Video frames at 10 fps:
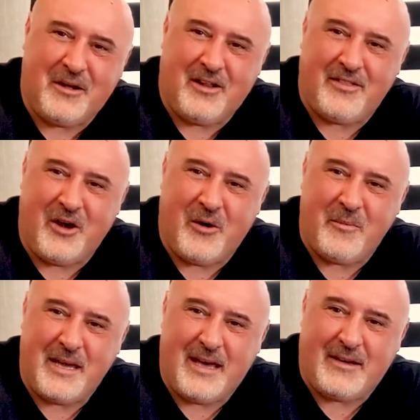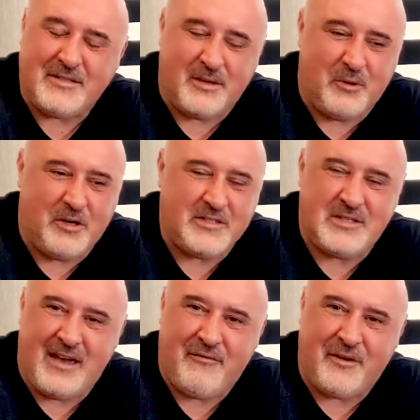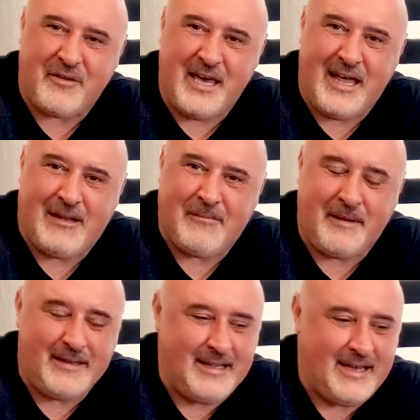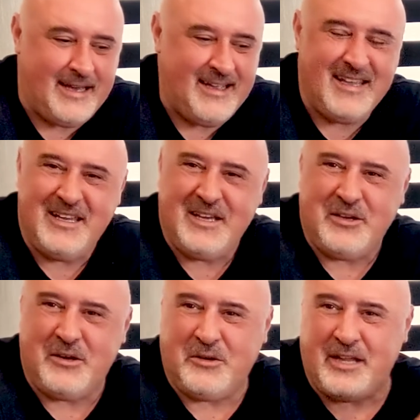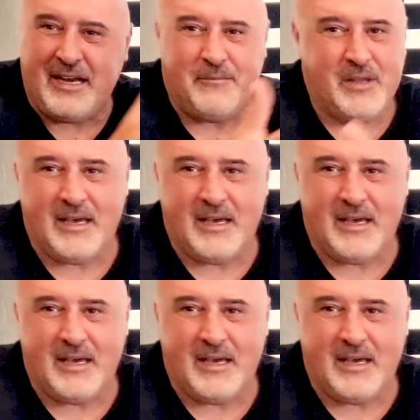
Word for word: all know me as the worst chef on Yelp, and uh, you know that I'm